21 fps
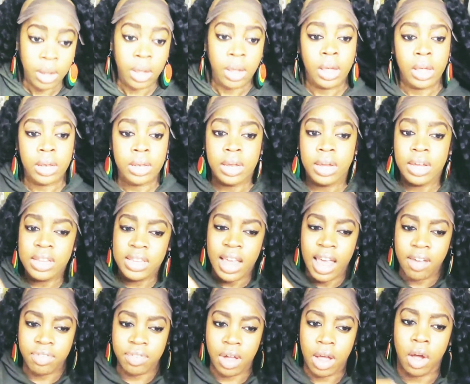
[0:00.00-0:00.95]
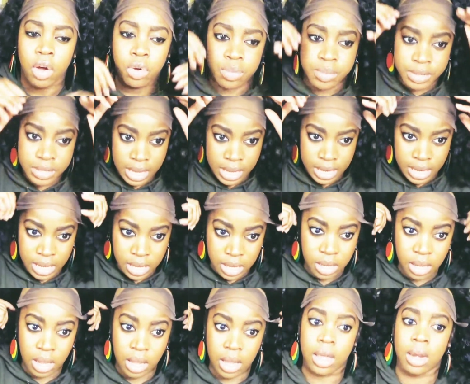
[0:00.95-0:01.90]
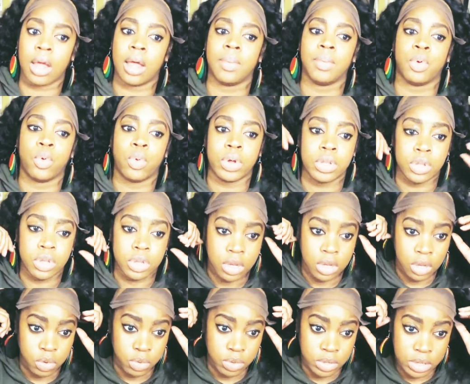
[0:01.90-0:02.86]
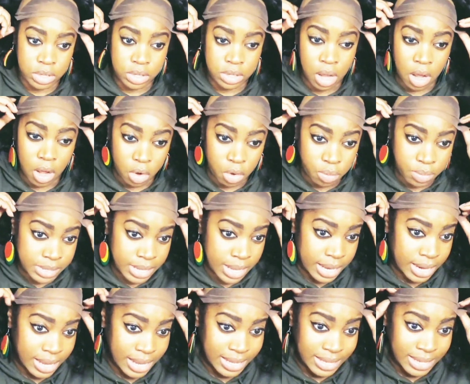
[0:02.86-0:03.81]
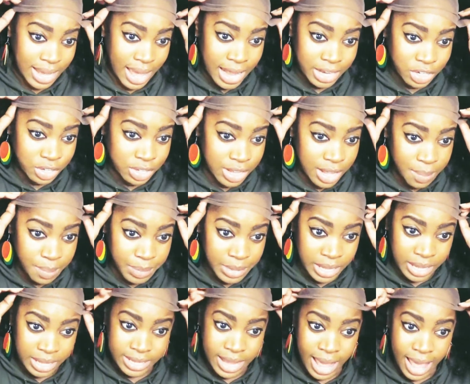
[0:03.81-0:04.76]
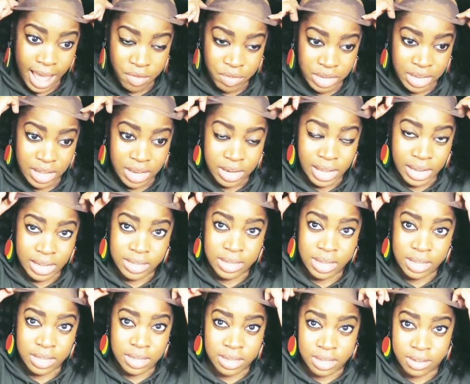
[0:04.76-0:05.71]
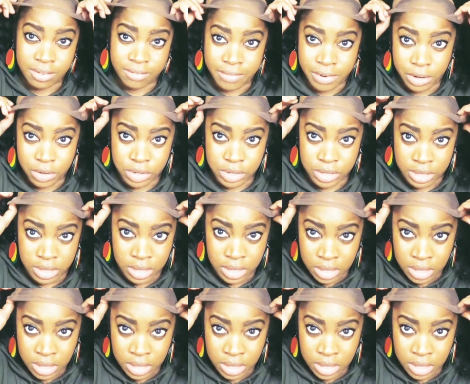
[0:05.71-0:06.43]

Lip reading: It does have combs in it, and I'm going to use these combs and attach them because I haven't done, like I said, this is the first